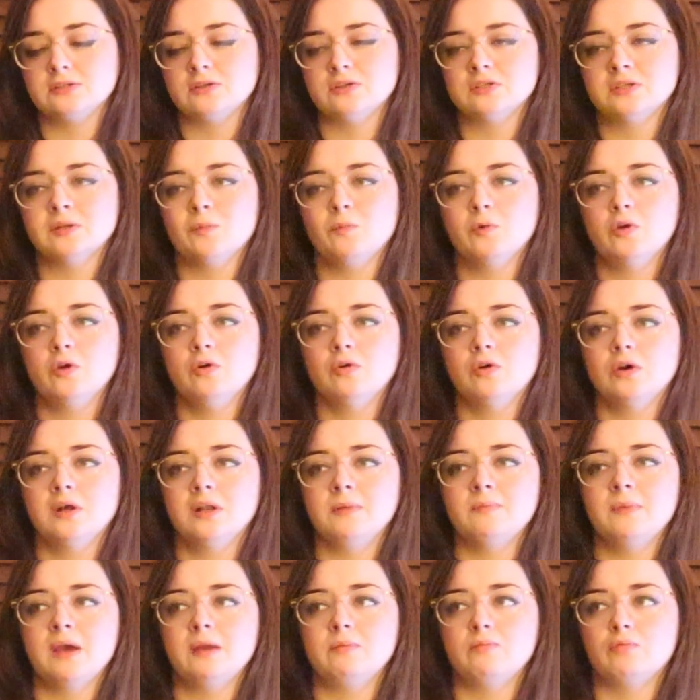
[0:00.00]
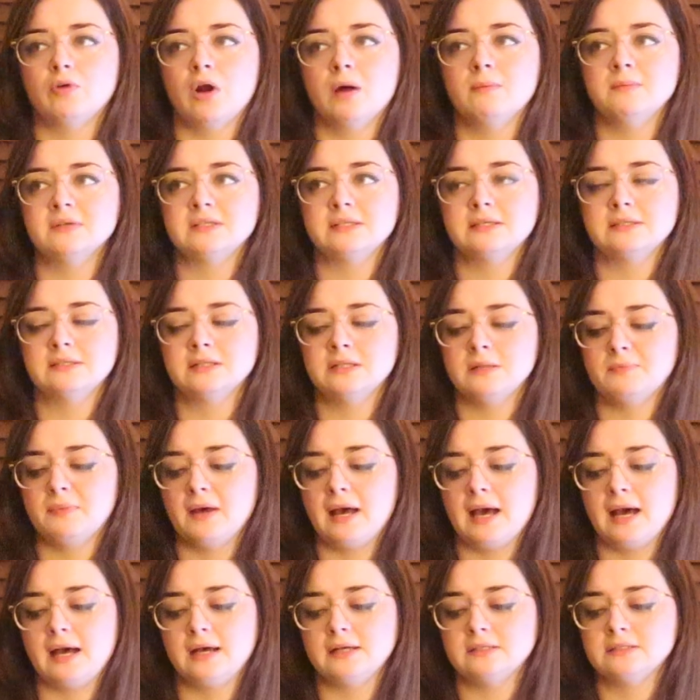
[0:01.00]
There's someone who could have made promises in the
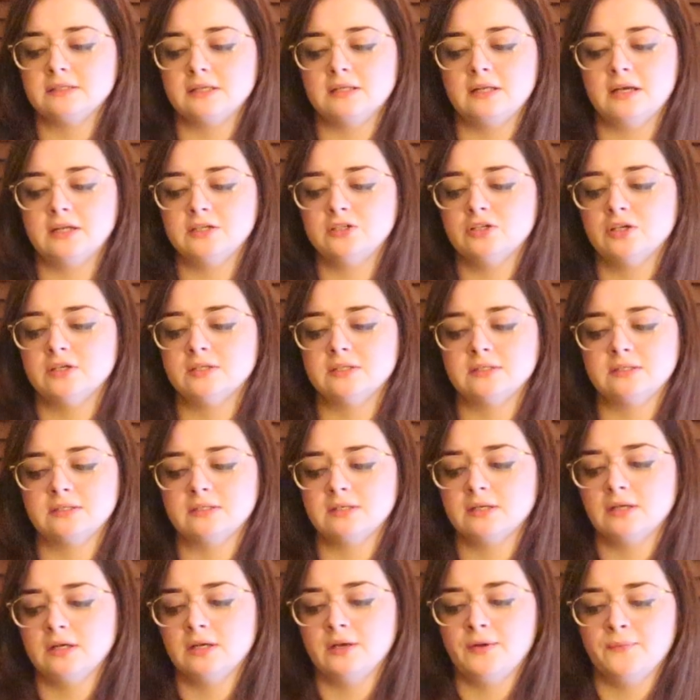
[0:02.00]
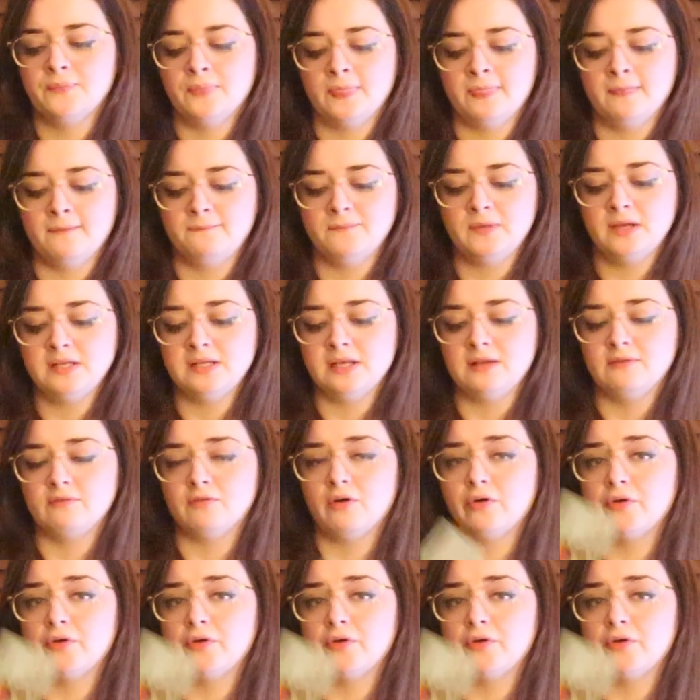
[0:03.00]
past and they just, they didn't